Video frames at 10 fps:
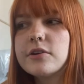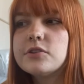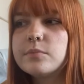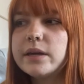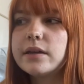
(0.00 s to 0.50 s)
to
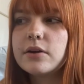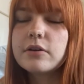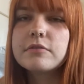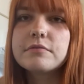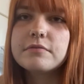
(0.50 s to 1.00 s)
be her
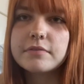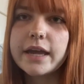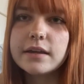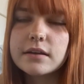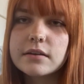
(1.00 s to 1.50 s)

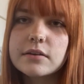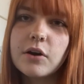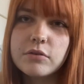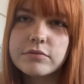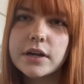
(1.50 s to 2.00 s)
fake
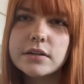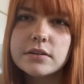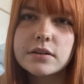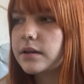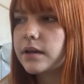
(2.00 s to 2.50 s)
girlfriend.
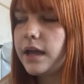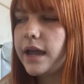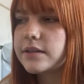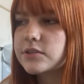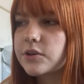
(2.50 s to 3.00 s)

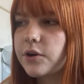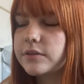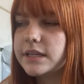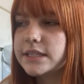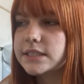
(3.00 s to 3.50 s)
And so
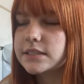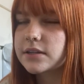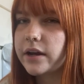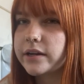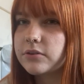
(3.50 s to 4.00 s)
there's this
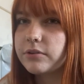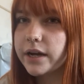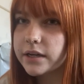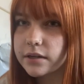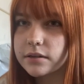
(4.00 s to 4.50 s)
guy
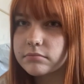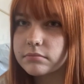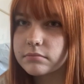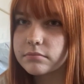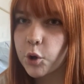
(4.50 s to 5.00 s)
Greg
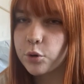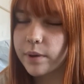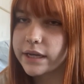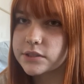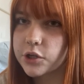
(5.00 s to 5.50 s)
who
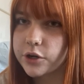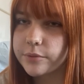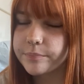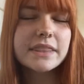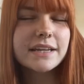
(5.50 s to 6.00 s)
pays her.
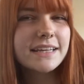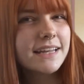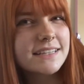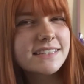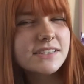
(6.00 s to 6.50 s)
Then he
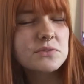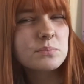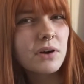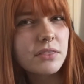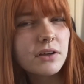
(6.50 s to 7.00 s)
has his
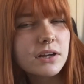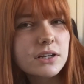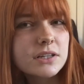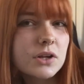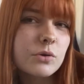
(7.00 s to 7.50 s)
brother
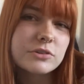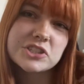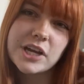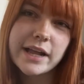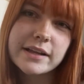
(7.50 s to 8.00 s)
called
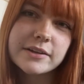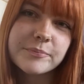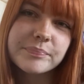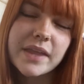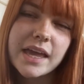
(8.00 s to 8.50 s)

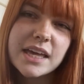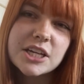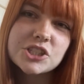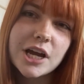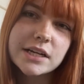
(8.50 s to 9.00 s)

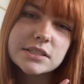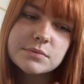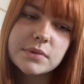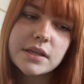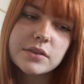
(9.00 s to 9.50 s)
Jack
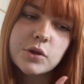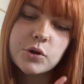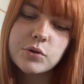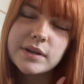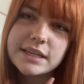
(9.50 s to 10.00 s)
Smith,
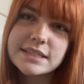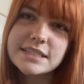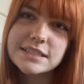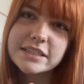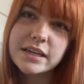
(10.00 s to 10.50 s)
who
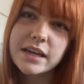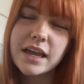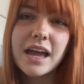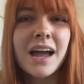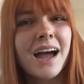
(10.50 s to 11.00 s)
is
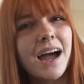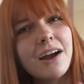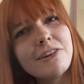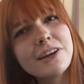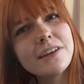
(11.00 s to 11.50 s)

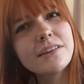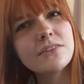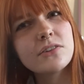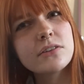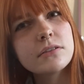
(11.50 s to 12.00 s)

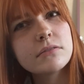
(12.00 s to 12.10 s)
arrogant,